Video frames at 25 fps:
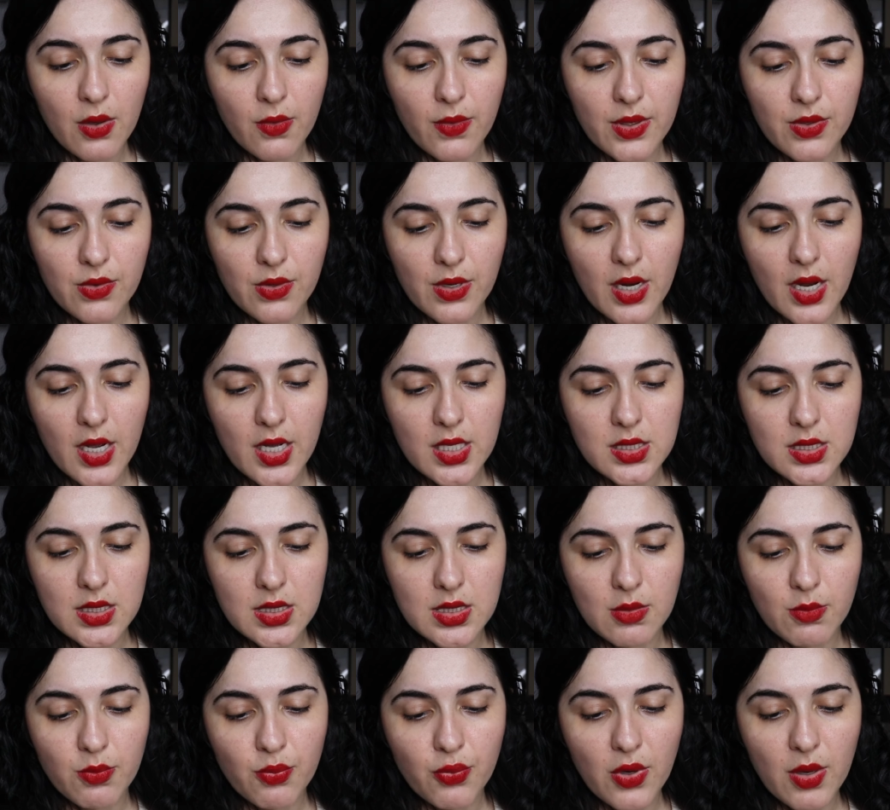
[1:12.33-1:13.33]
Wuthering Heights
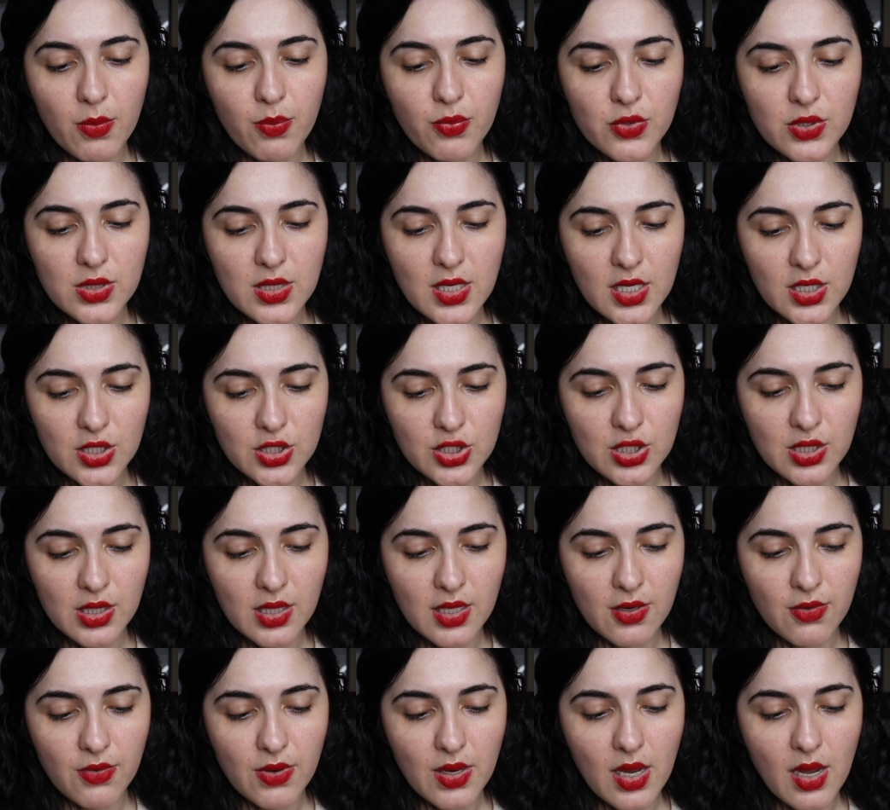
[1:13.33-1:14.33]
is in pre-production,
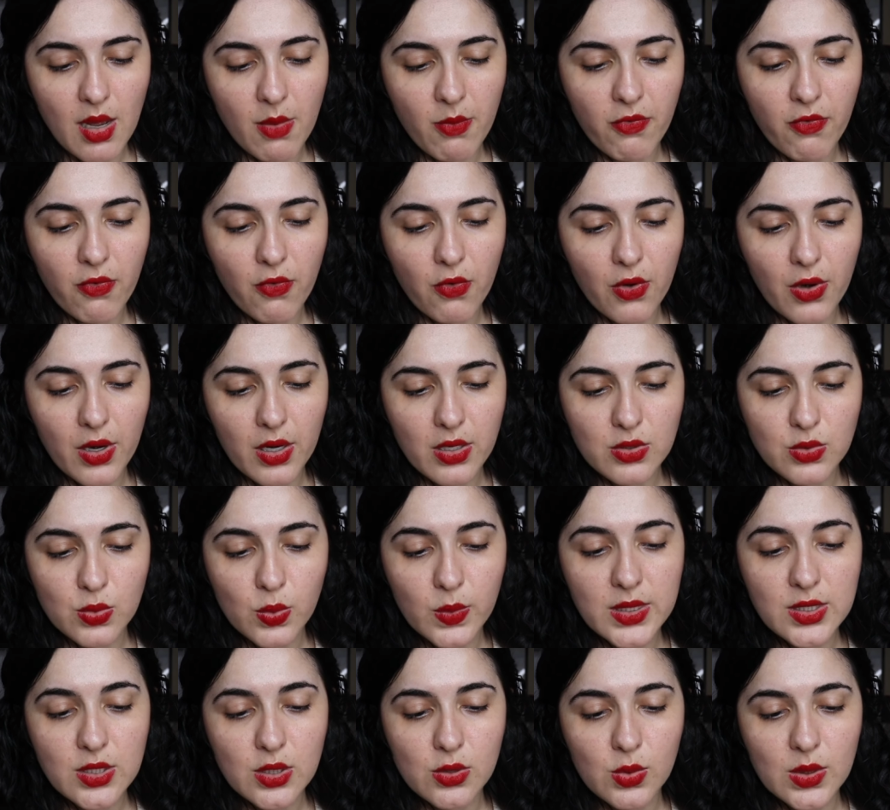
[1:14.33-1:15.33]
gearing up for a
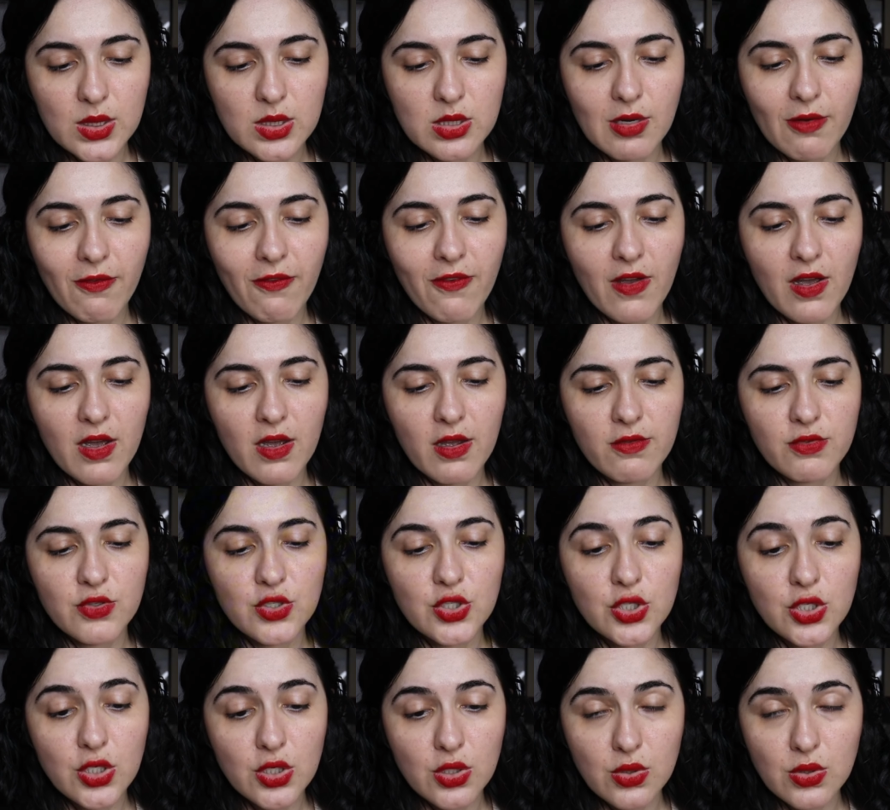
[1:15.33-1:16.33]
2025
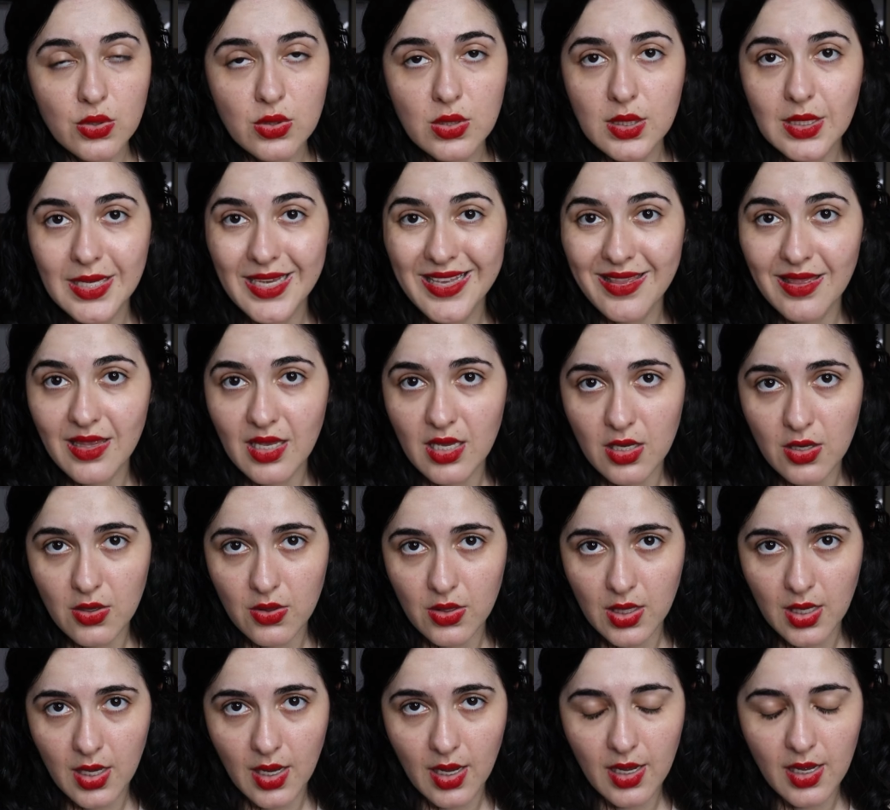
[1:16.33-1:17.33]
shoot in the
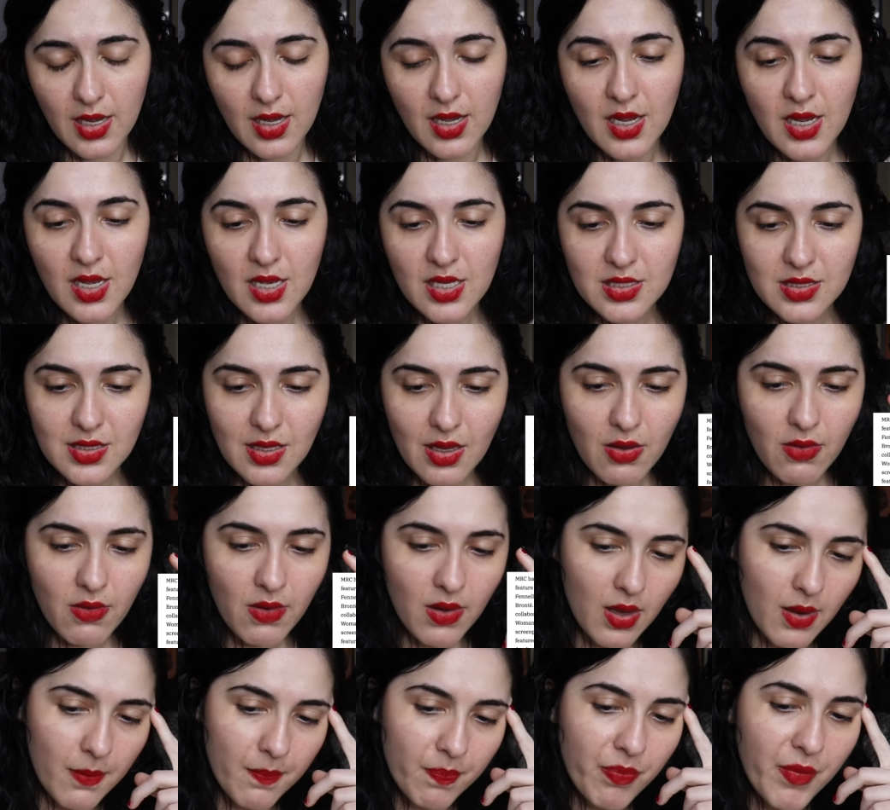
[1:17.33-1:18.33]
UK. So
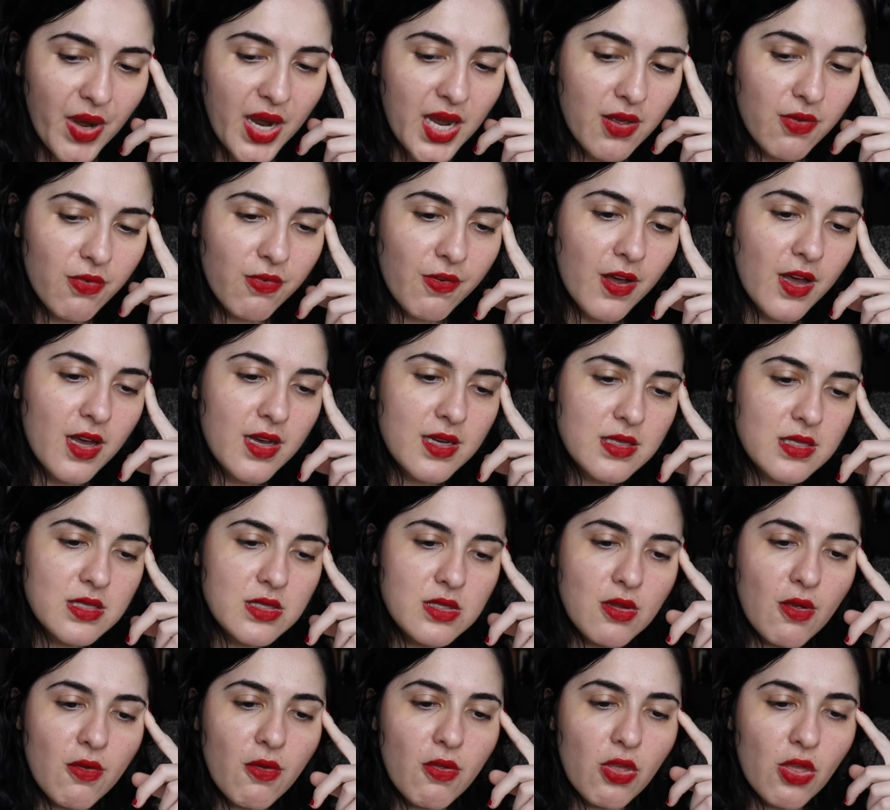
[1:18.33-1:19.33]
my
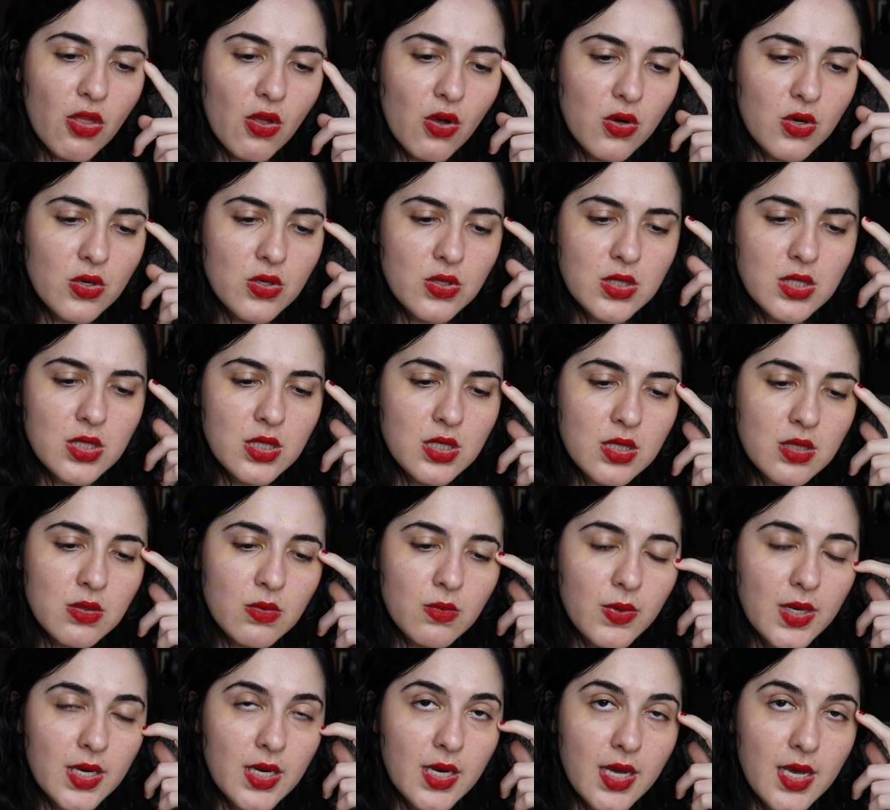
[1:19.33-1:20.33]
first thought
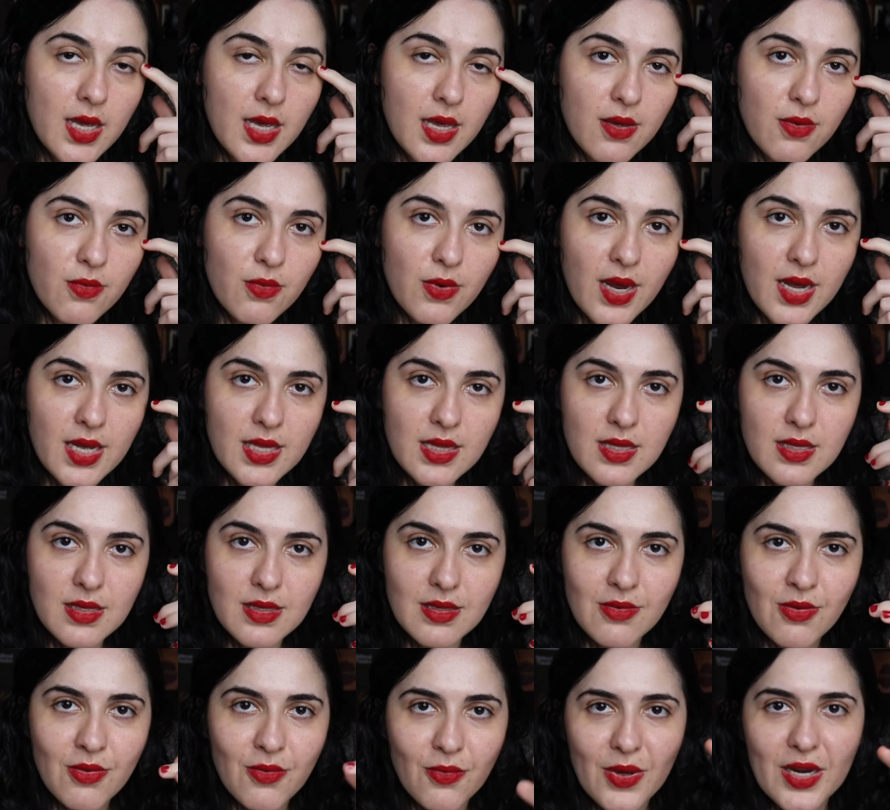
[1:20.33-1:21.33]
when
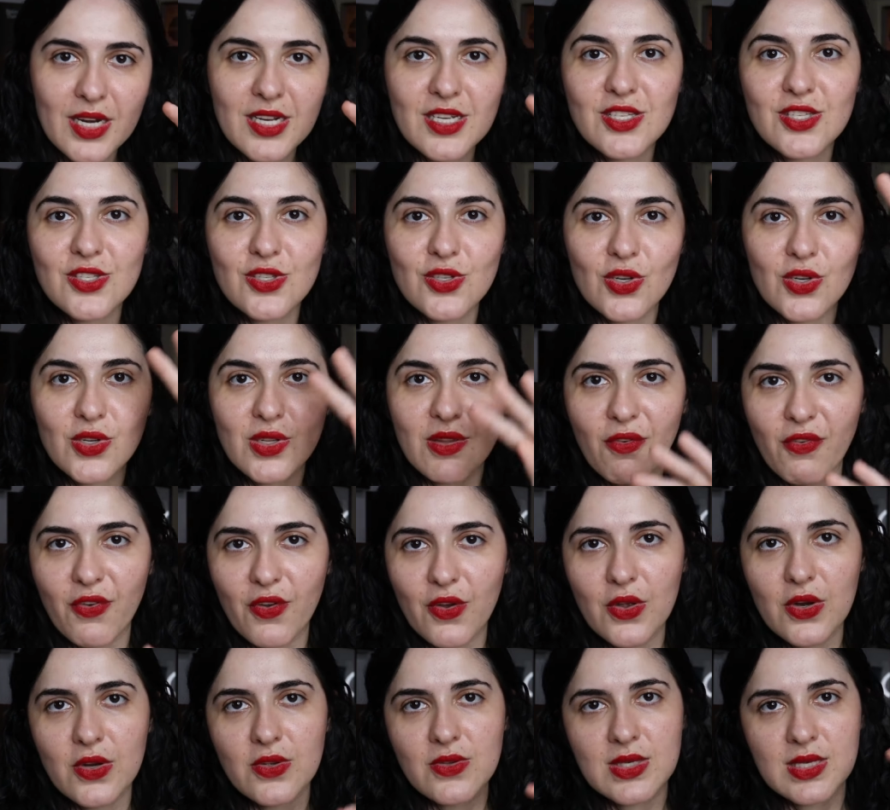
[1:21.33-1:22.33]
I saw the
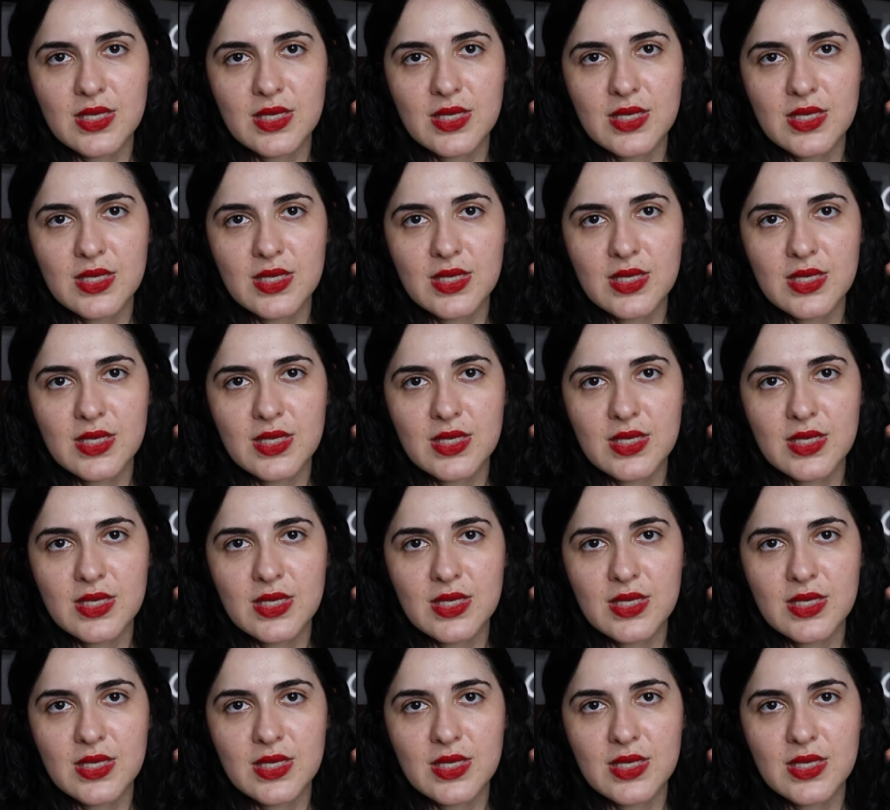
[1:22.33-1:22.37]
photo,